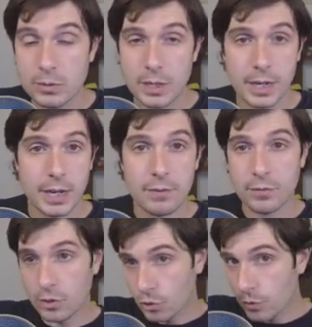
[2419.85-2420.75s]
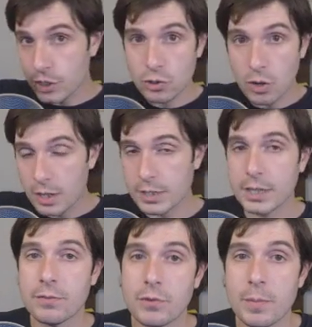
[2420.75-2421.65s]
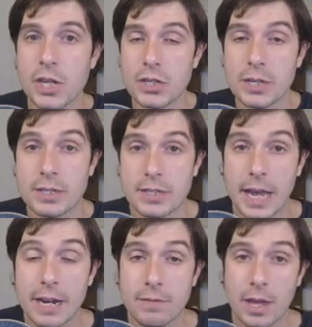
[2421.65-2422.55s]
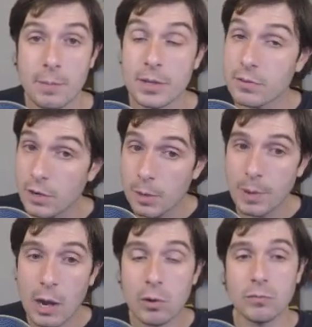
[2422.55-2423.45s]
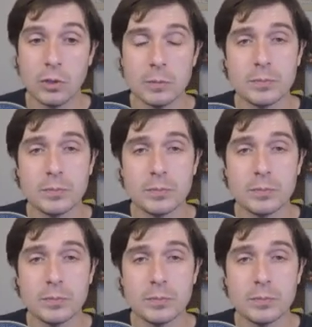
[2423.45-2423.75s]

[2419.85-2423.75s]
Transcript: They can have crisscrossing information inside of them, and they're very powerful.